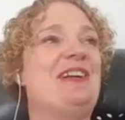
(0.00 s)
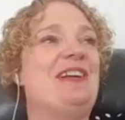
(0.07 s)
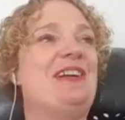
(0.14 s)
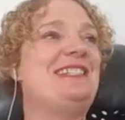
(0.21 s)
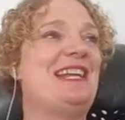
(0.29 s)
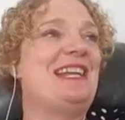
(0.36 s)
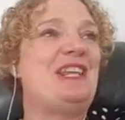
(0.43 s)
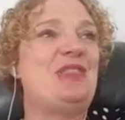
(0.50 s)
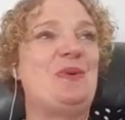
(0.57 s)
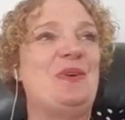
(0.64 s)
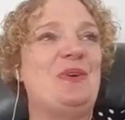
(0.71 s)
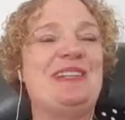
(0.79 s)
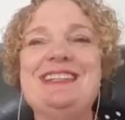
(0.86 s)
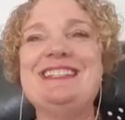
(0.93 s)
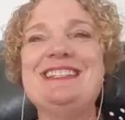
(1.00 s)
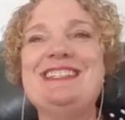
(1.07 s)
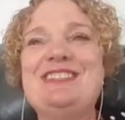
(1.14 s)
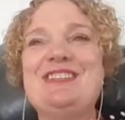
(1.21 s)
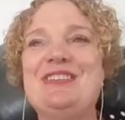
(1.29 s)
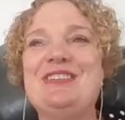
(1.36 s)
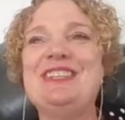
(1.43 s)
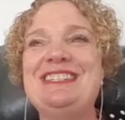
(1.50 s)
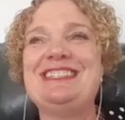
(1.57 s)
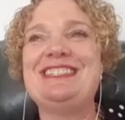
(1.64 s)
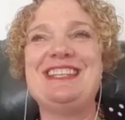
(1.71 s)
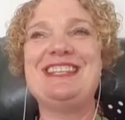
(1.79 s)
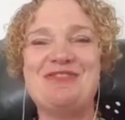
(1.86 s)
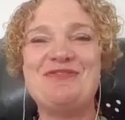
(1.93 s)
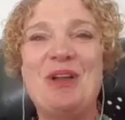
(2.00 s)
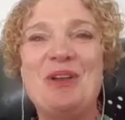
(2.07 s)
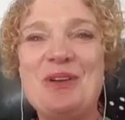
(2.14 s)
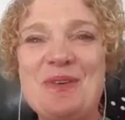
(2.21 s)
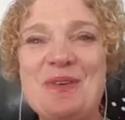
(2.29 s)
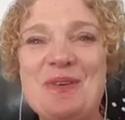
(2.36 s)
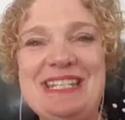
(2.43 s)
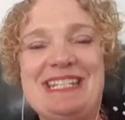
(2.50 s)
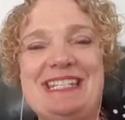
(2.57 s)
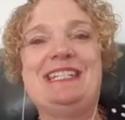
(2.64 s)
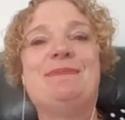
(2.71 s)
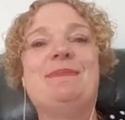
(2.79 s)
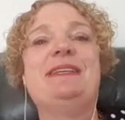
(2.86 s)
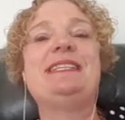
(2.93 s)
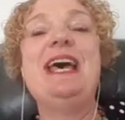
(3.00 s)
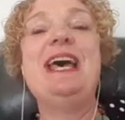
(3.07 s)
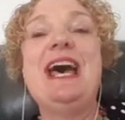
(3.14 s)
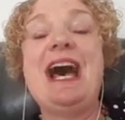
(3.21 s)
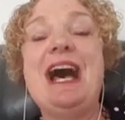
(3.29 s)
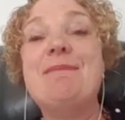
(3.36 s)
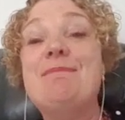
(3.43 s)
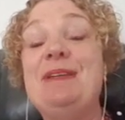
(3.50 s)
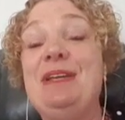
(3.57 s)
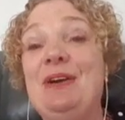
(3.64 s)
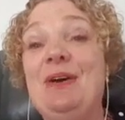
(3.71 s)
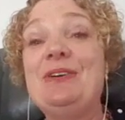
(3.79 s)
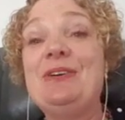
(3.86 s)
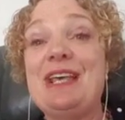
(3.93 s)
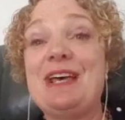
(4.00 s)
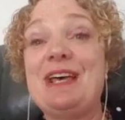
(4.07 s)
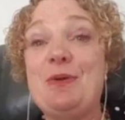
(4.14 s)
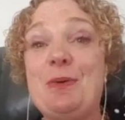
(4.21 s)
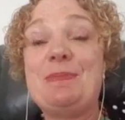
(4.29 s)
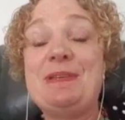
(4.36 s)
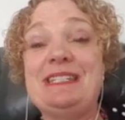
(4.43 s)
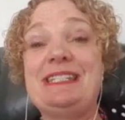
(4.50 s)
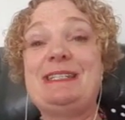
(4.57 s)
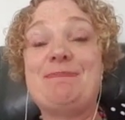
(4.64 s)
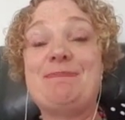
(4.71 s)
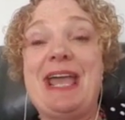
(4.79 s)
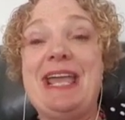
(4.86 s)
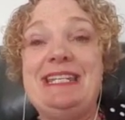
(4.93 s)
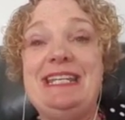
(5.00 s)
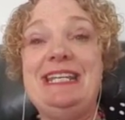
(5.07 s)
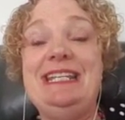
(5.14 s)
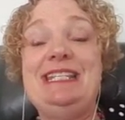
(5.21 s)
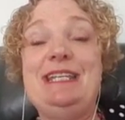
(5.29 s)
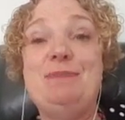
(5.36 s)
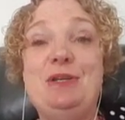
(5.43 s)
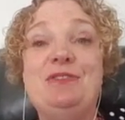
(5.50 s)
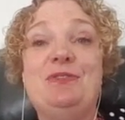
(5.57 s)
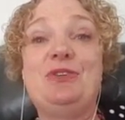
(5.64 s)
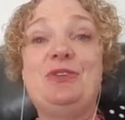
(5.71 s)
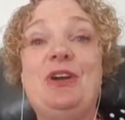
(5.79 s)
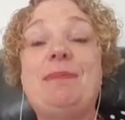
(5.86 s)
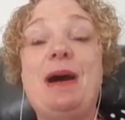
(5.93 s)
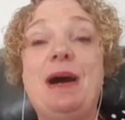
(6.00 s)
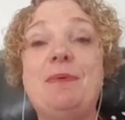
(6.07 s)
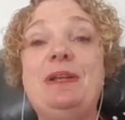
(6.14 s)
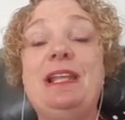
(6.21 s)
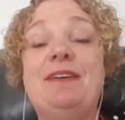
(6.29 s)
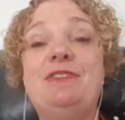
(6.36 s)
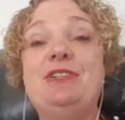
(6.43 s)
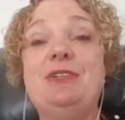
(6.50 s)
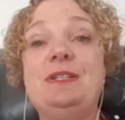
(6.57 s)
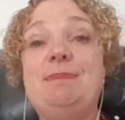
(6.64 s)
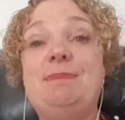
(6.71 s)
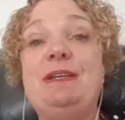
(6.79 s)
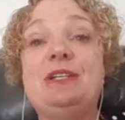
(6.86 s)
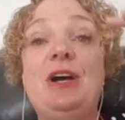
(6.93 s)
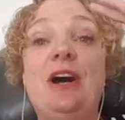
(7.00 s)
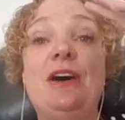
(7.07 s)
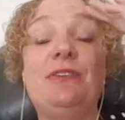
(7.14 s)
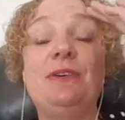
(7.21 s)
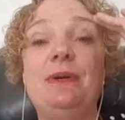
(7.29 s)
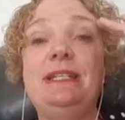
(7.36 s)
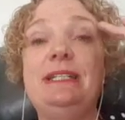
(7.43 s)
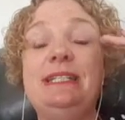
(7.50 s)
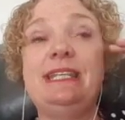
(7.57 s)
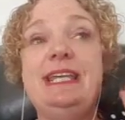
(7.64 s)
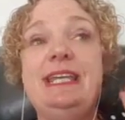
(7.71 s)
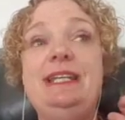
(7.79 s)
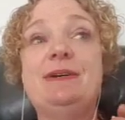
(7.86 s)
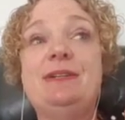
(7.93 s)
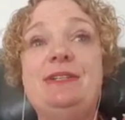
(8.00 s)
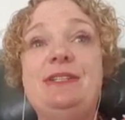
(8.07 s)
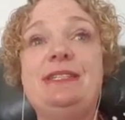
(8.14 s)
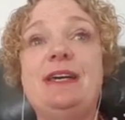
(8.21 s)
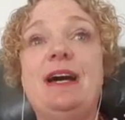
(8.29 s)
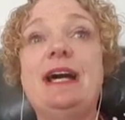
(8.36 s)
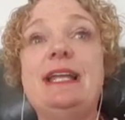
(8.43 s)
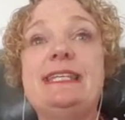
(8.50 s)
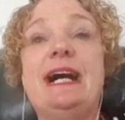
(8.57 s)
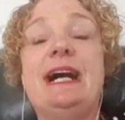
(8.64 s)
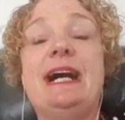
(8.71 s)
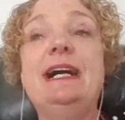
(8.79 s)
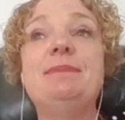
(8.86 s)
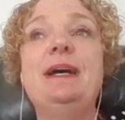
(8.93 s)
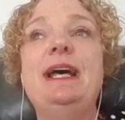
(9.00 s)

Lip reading: I just suddenly thought, and this is good, this is following WE system, is because of your Business Made Easy Beautiful Tribe, I would love to do a special offer, which is anyone who signs up